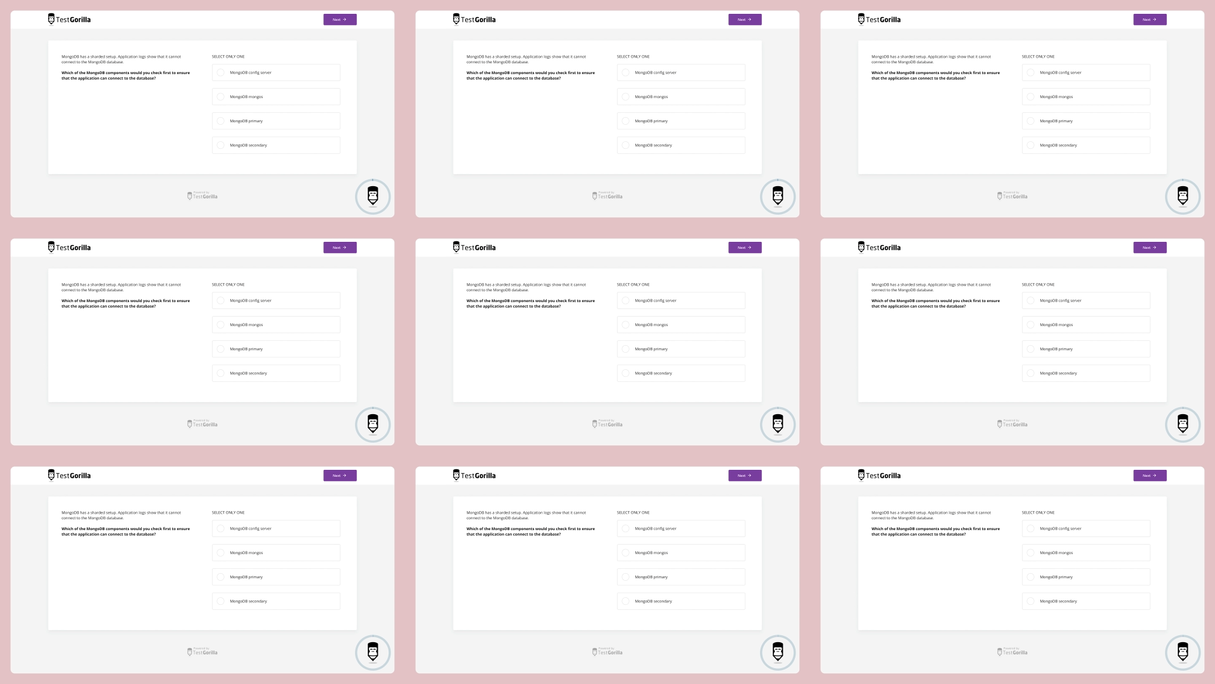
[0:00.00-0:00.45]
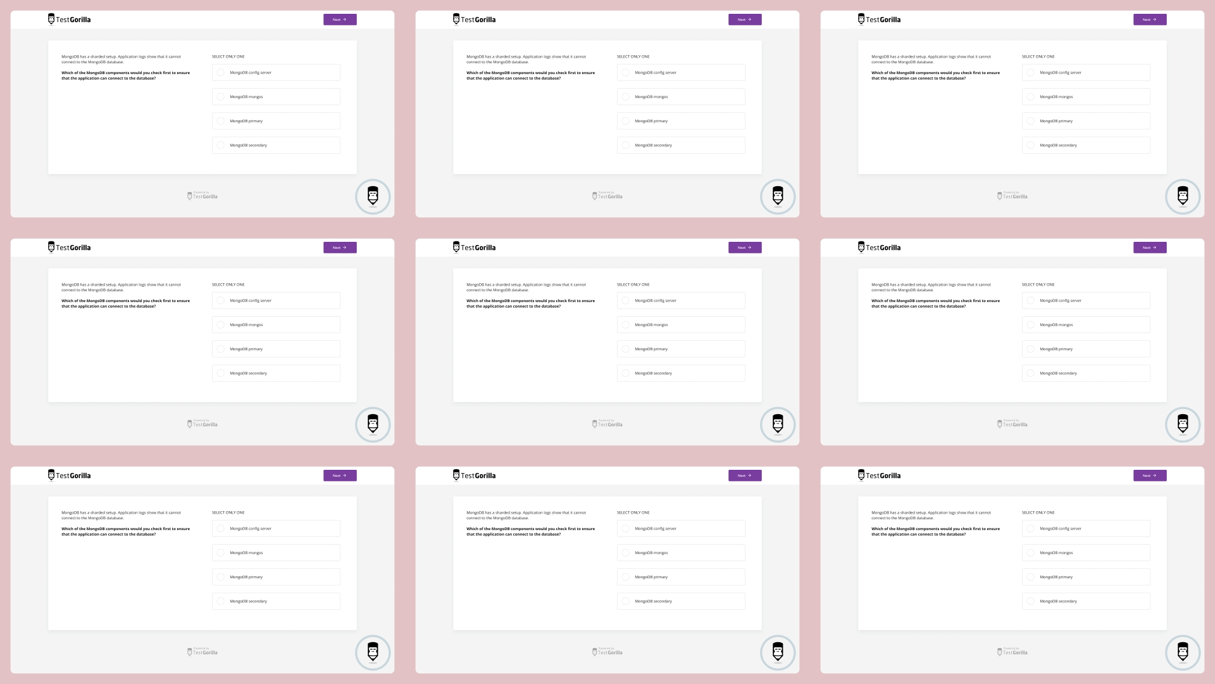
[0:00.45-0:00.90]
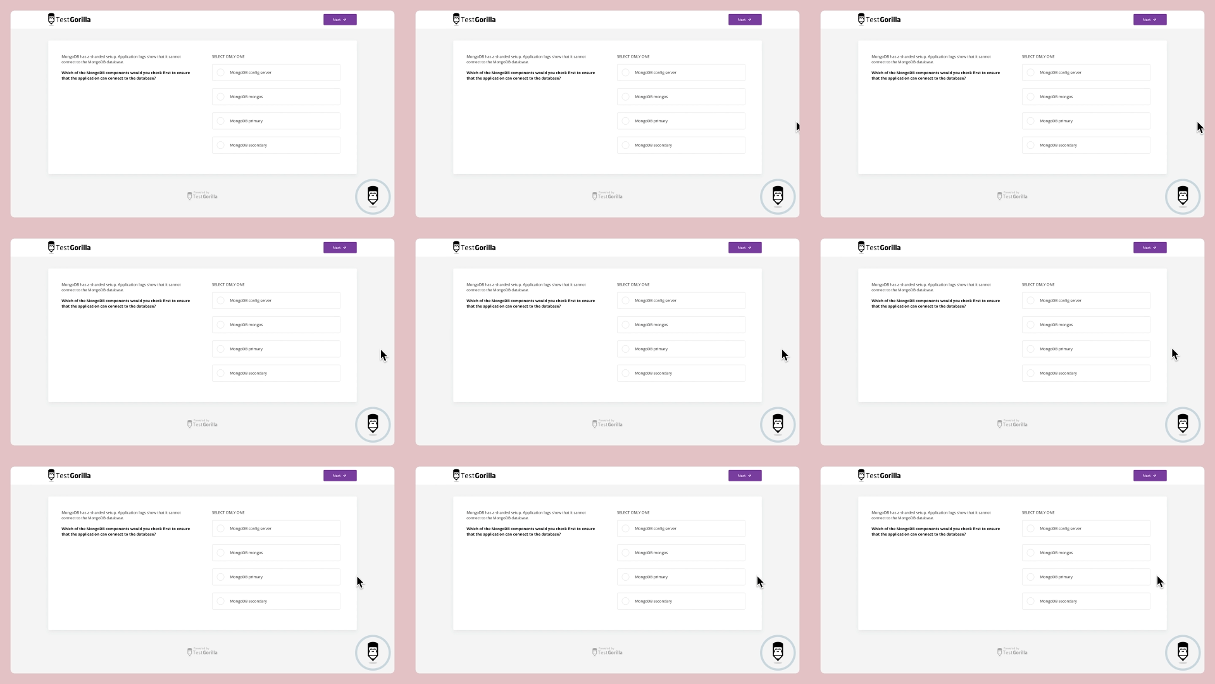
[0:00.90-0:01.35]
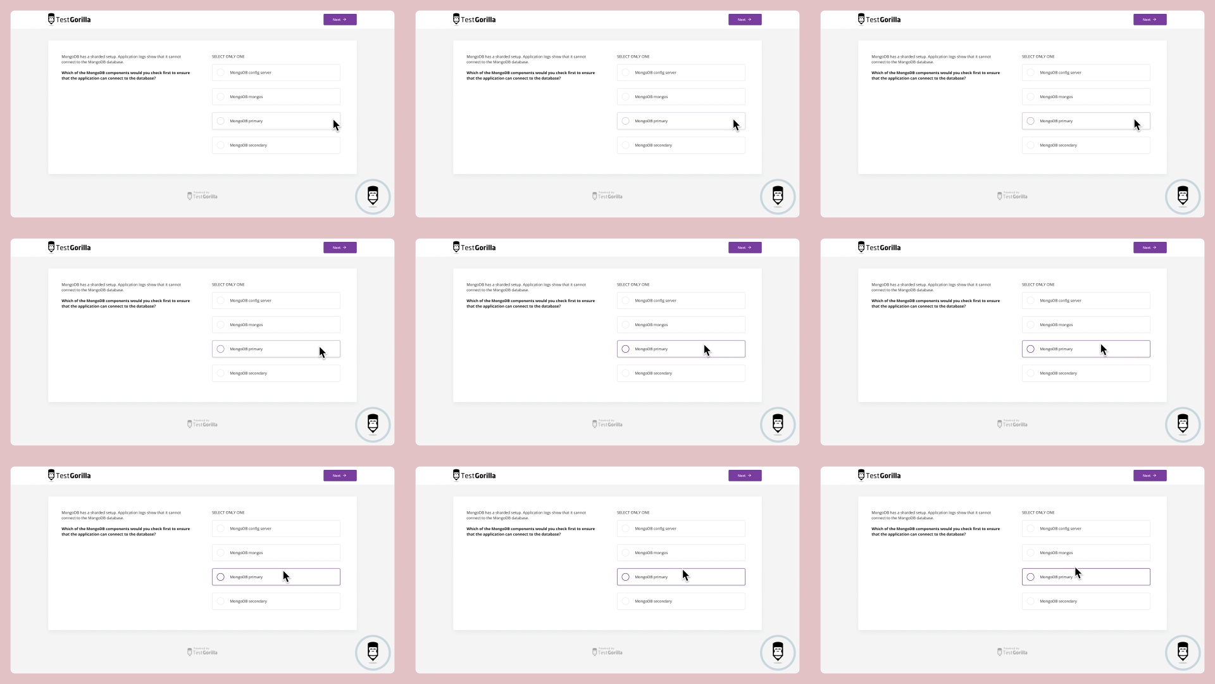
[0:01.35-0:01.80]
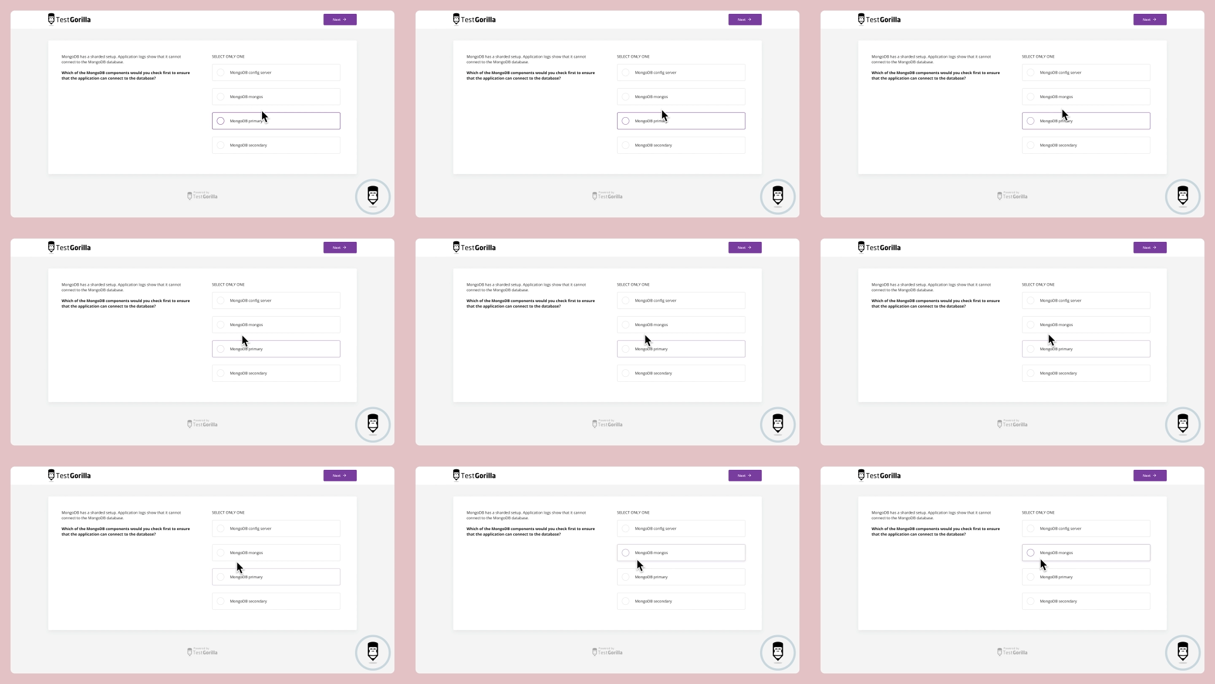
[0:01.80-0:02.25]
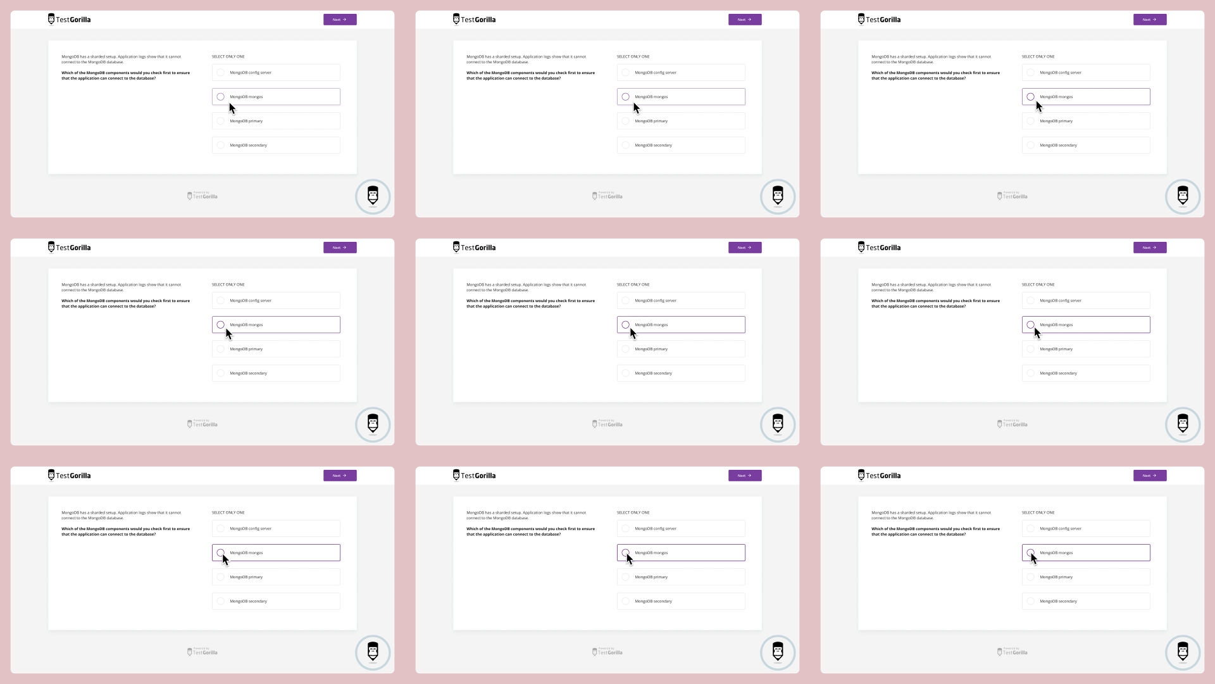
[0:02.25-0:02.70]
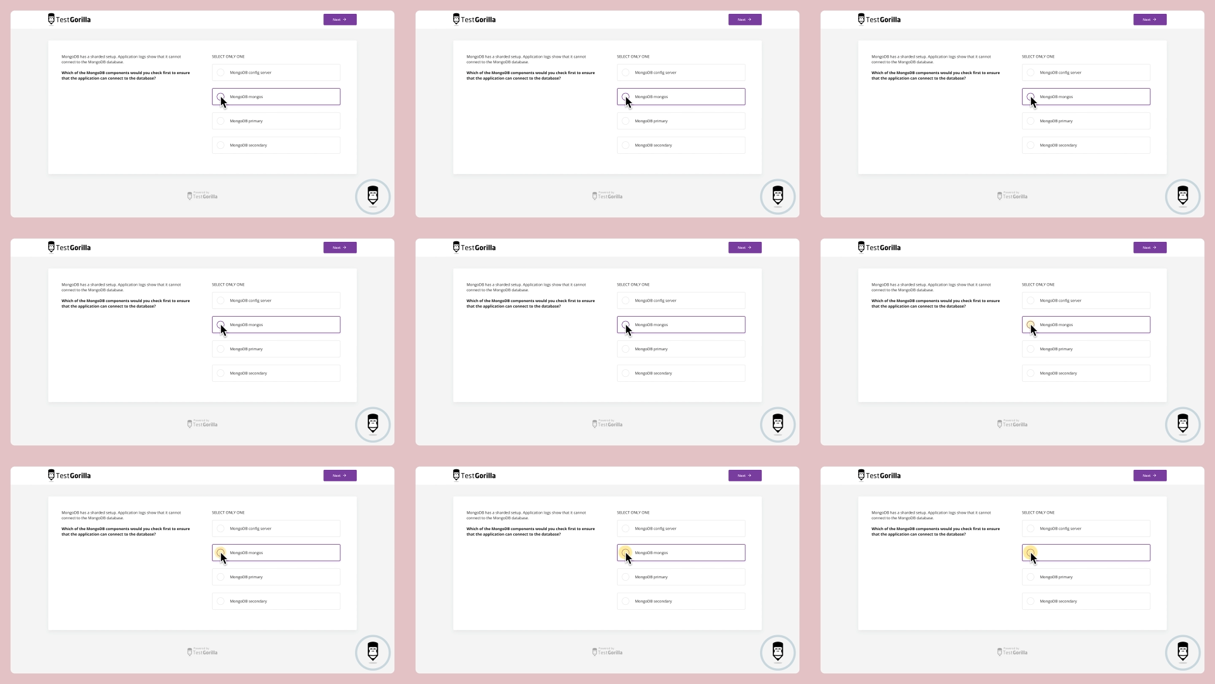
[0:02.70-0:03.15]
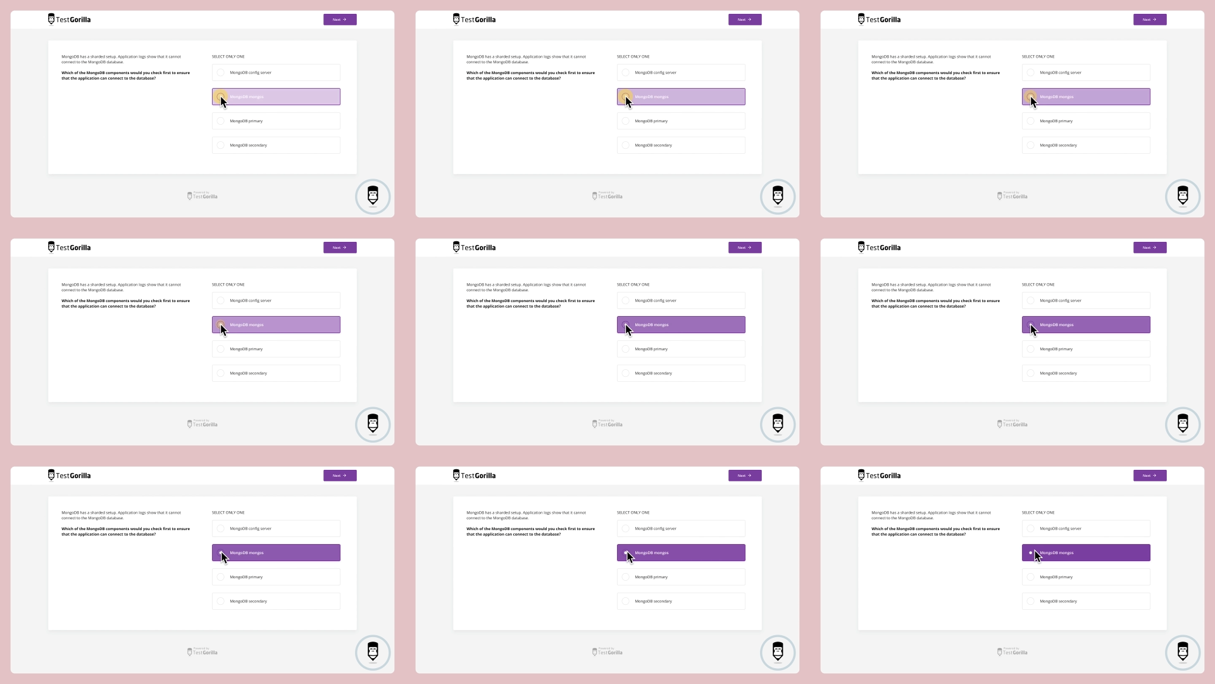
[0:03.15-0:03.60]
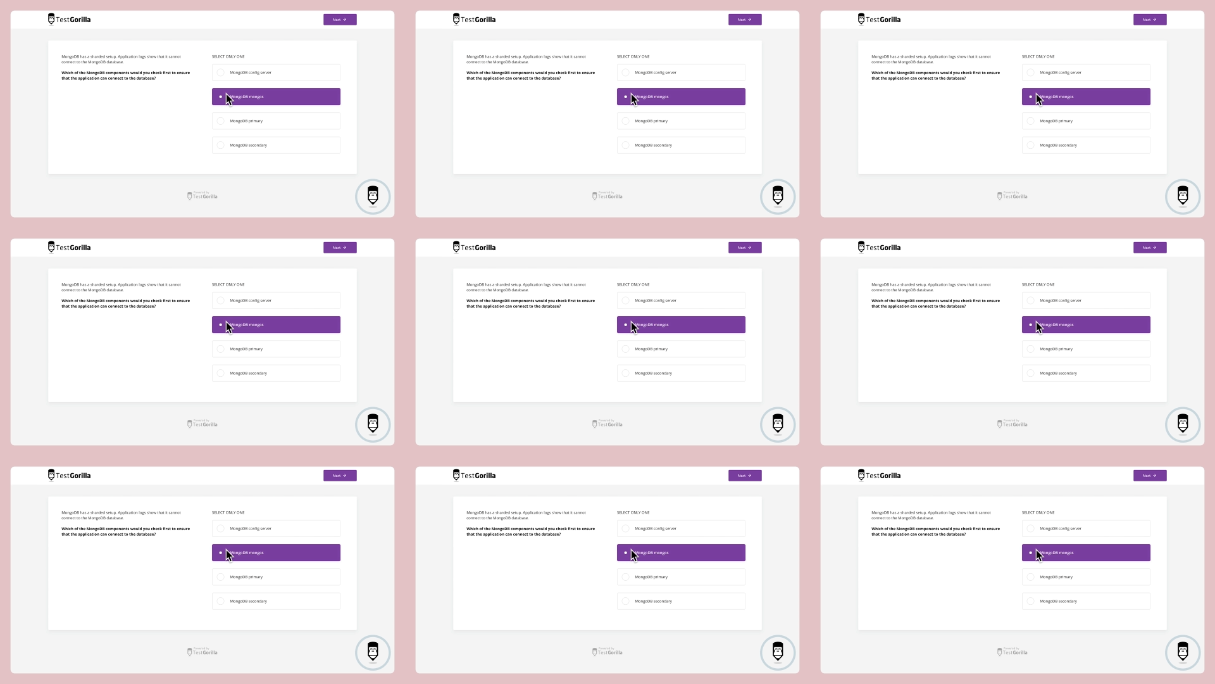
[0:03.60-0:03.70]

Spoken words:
(no speaker visible)